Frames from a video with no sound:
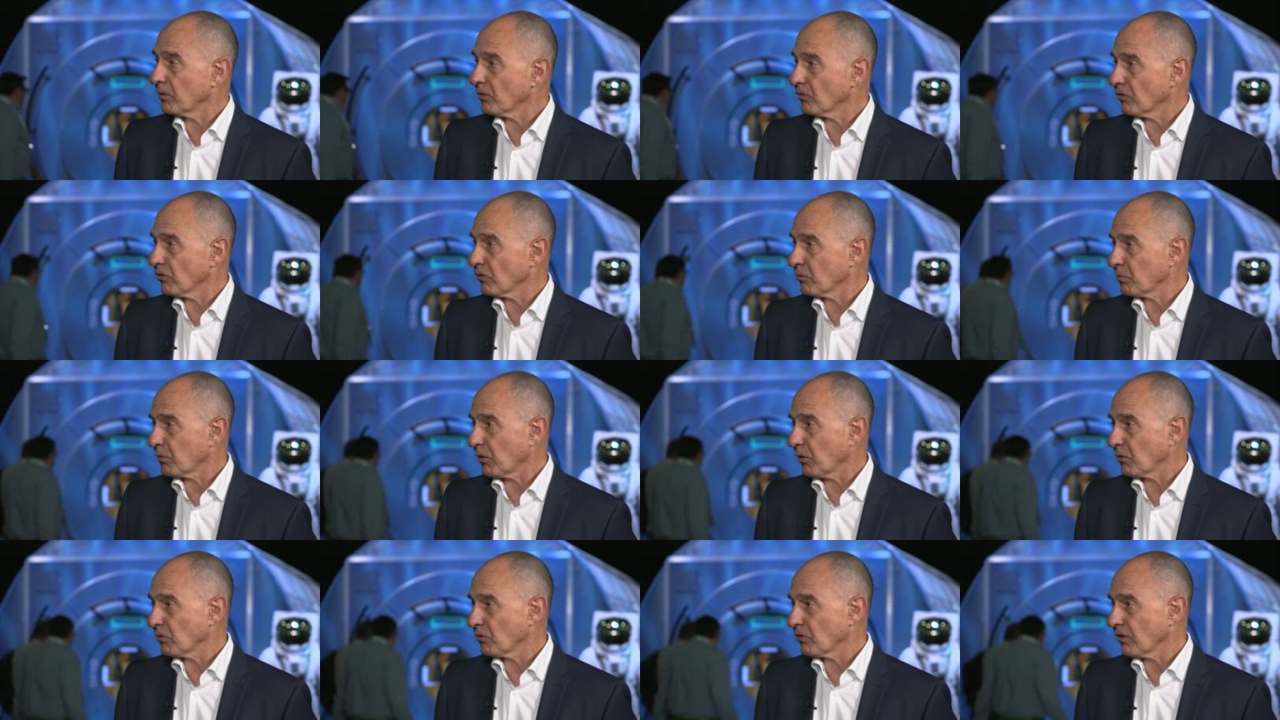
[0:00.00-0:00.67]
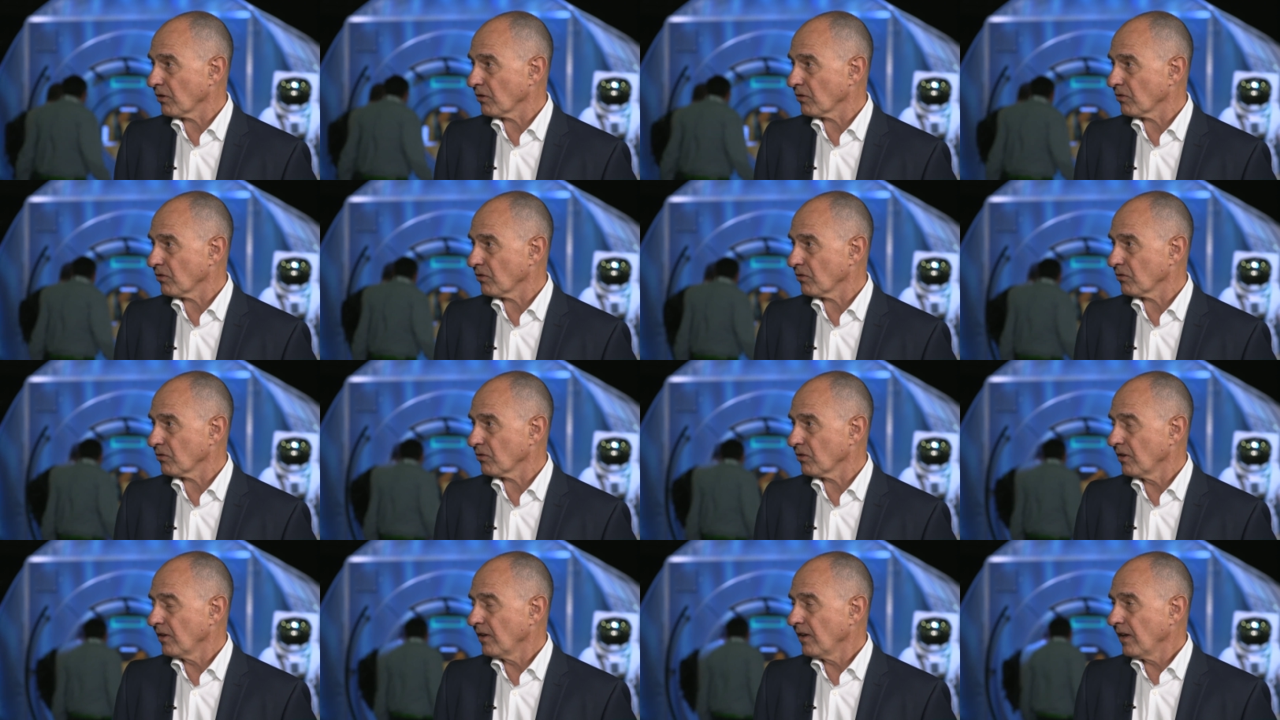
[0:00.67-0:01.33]
business
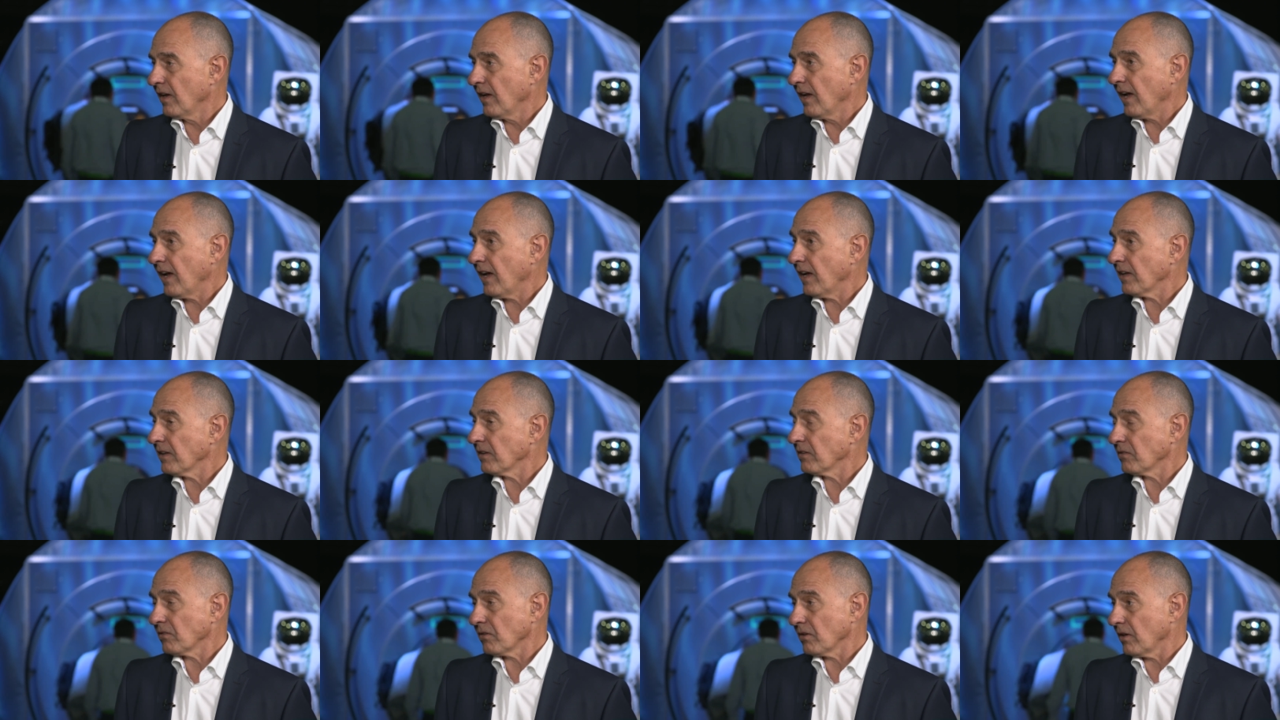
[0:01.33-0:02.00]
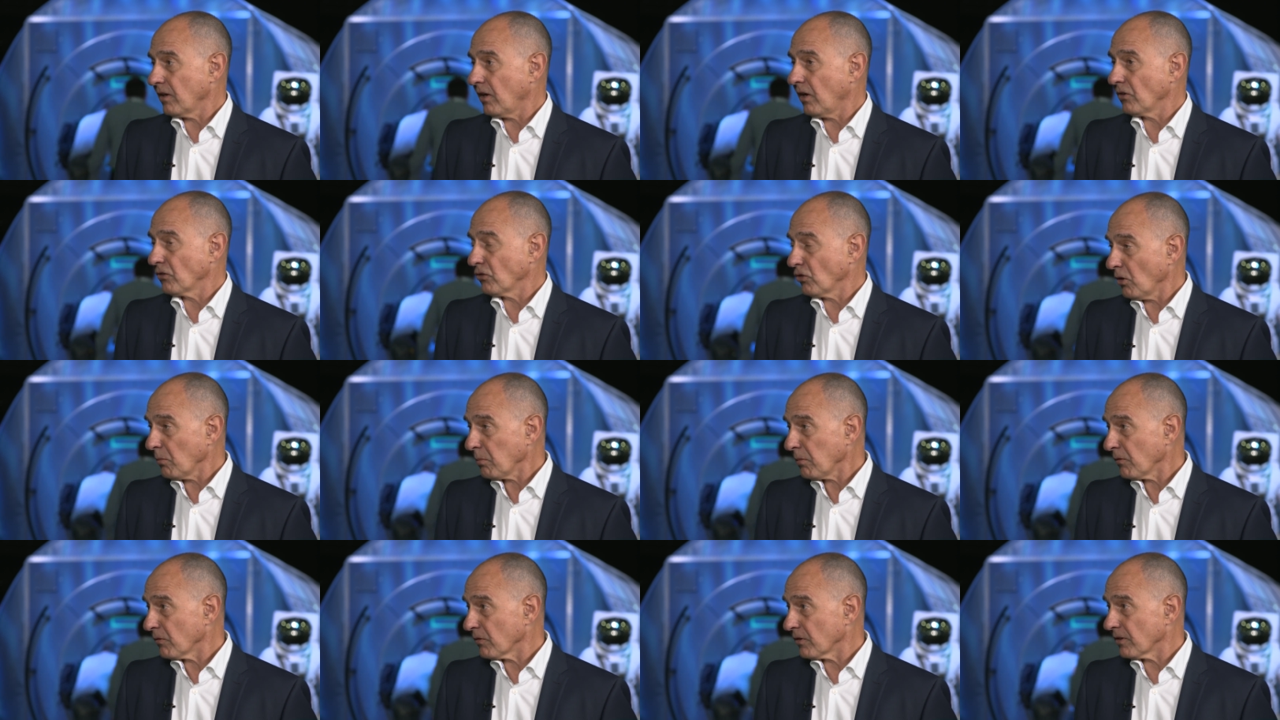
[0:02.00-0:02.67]
processes, and on
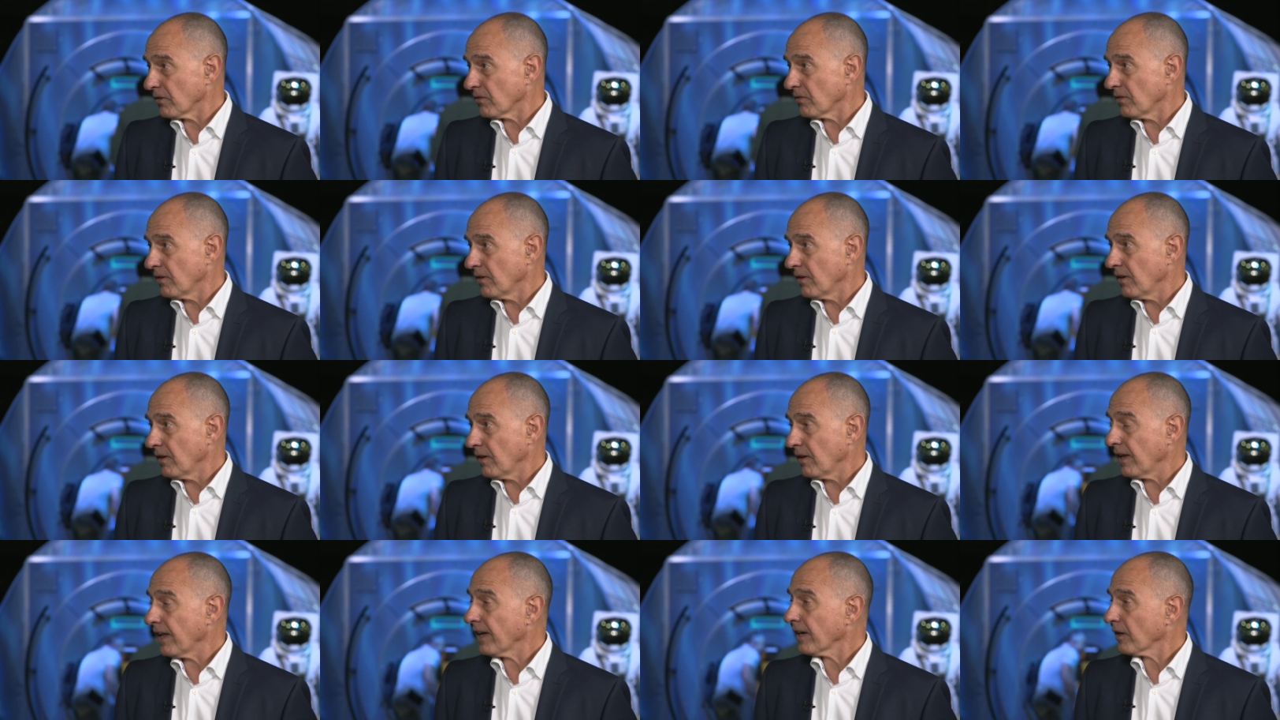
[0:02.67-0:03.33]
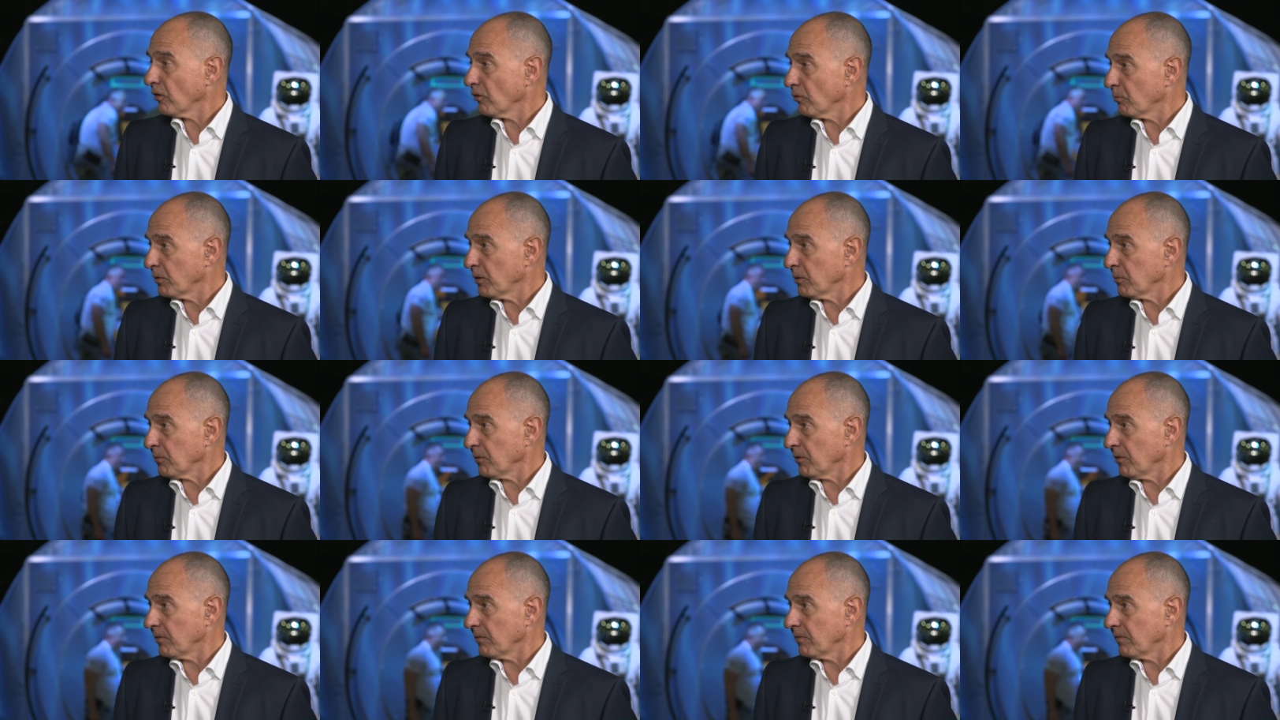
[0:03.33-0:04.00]
top of it, lack of
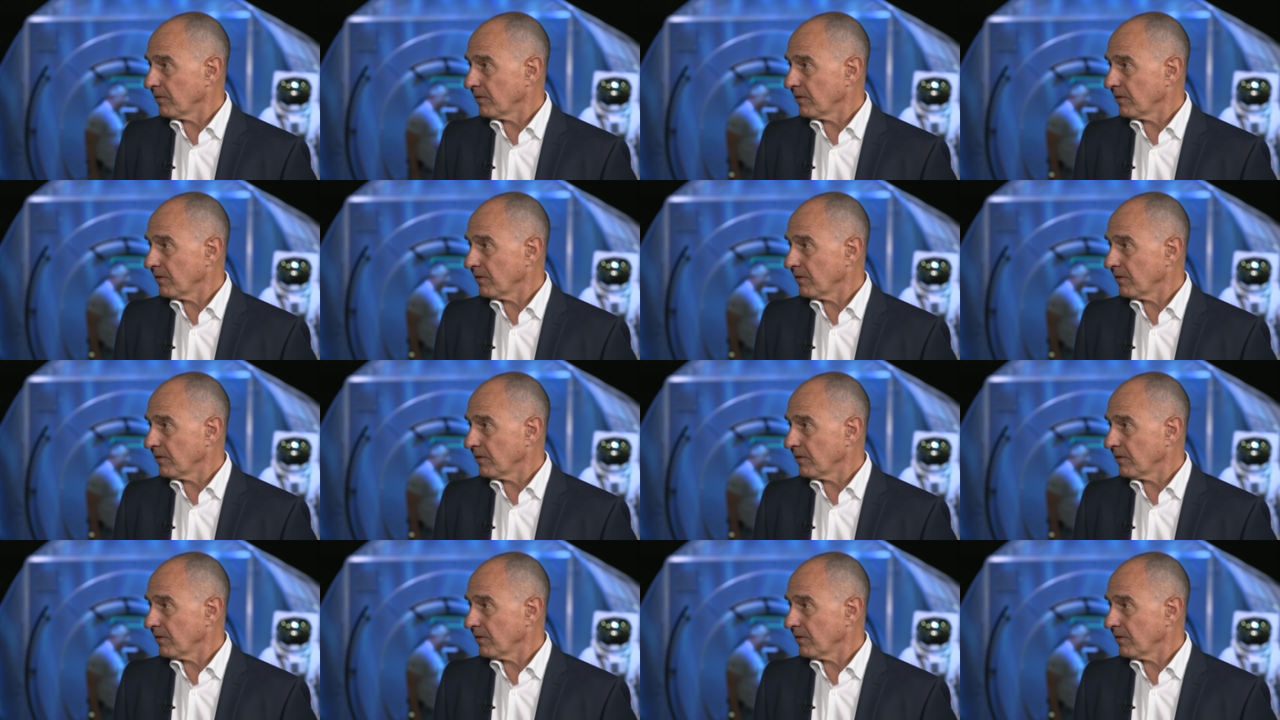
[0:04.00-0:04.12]
people.